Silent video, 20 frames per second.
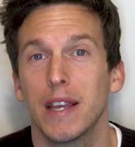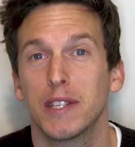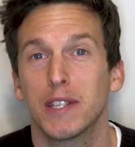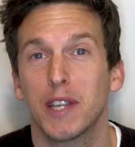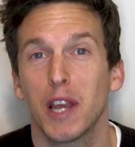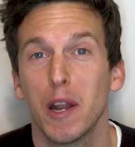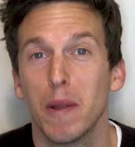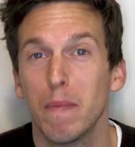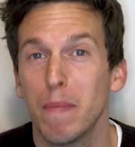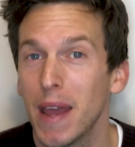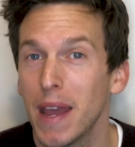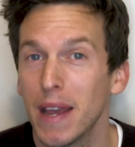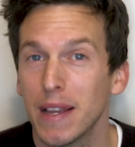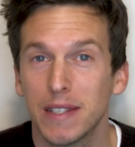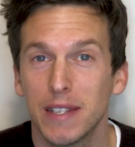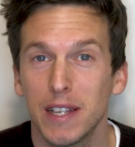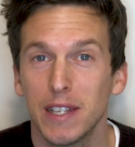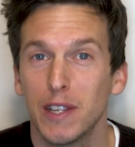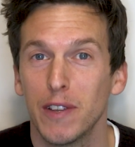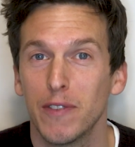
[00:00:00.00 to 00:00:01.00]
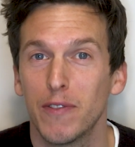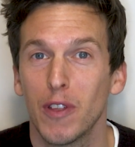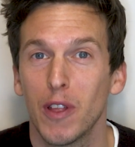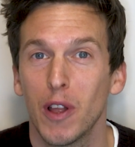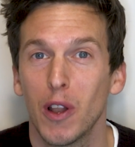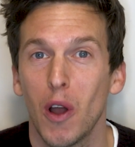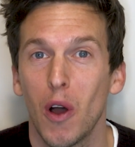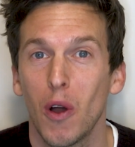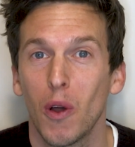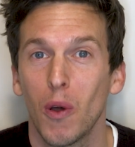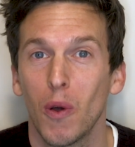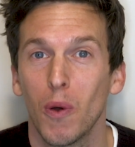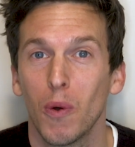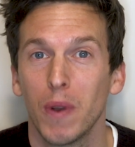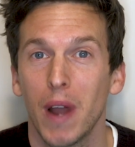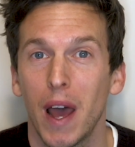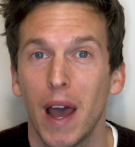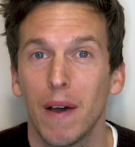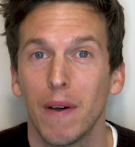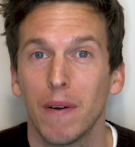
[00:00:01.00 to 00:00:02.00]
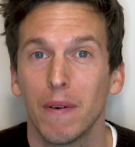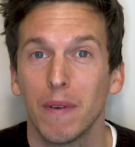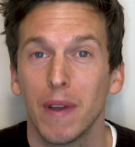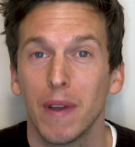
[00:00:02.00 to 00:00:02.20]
is going to be at City for the long haul now,